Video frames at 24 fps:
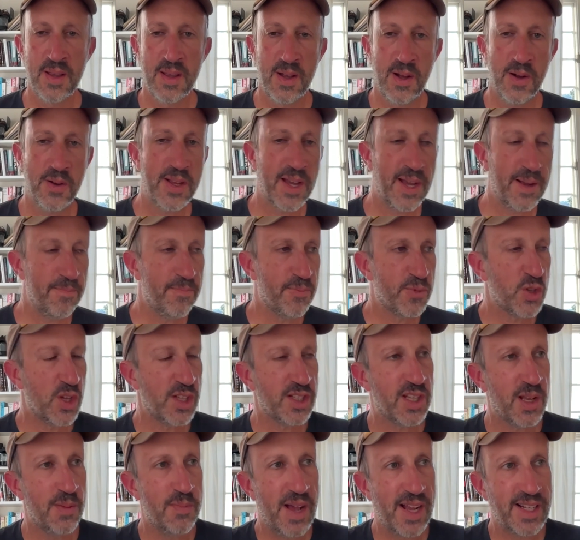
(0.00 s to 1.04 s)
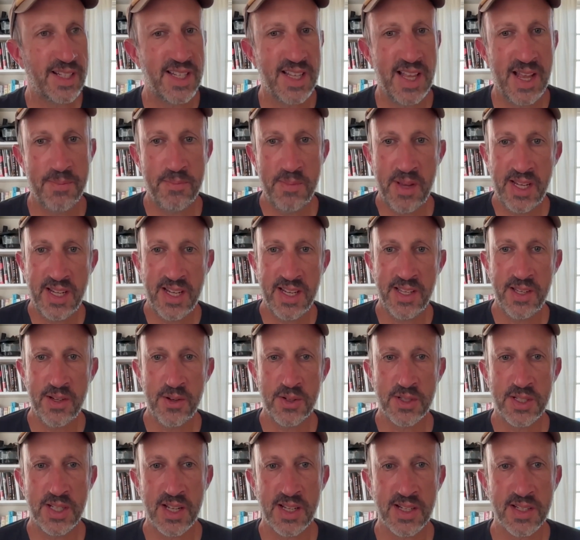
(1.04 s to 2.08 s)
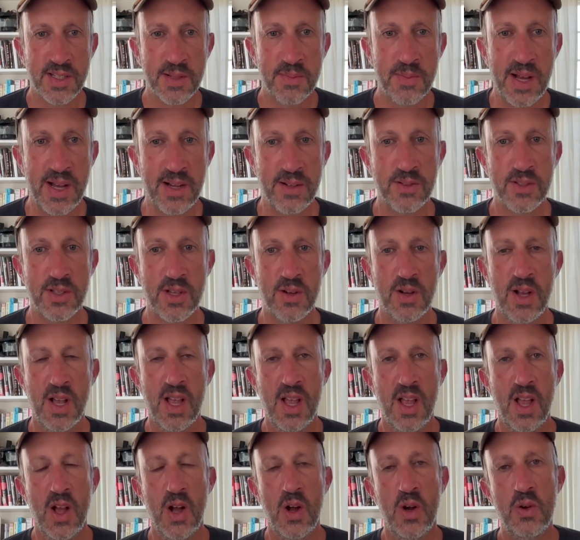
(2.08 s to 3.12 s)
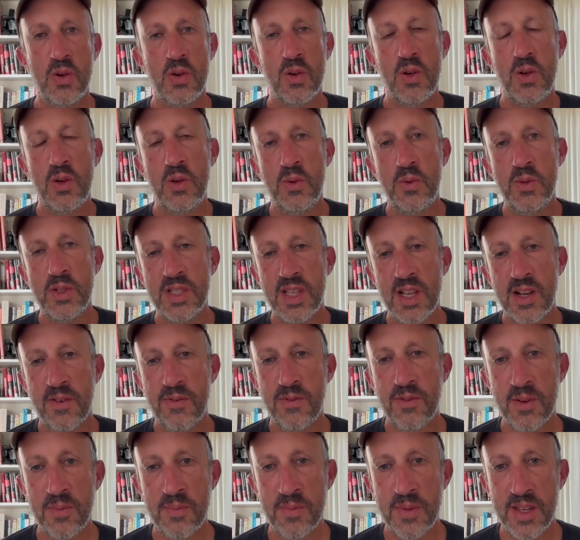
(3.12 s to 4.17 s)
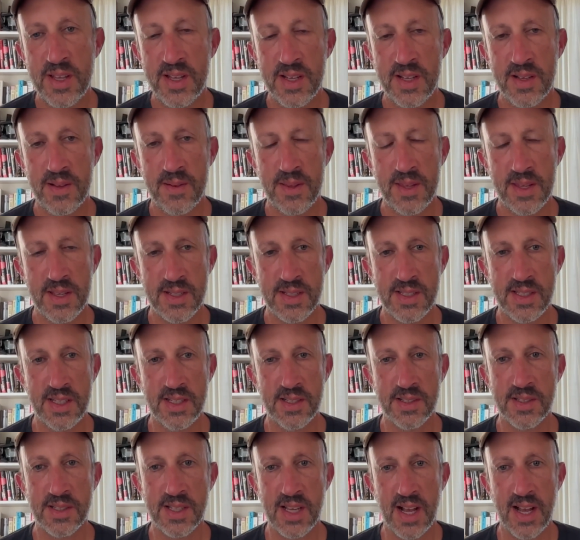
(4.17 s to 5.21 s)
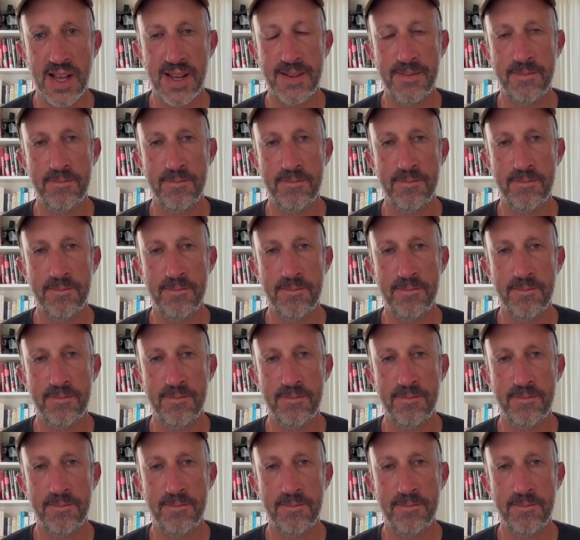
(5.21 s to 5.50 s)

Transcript: Okay, so let's come back to that meeting you were telling us about. So who was there from the SEAL side?